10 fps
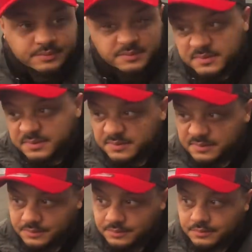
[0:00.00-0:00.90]

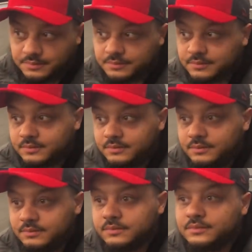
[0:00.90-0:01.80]

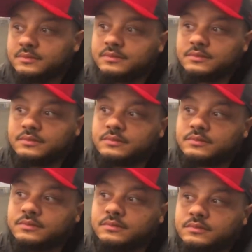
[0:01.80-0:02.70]

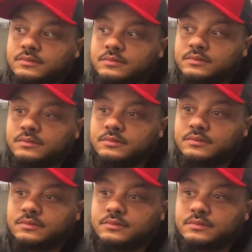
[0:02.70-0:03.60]

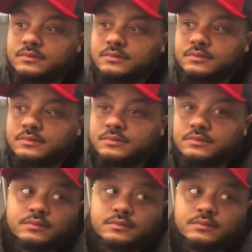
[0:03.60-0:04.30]
No words are spoken by the person on screen.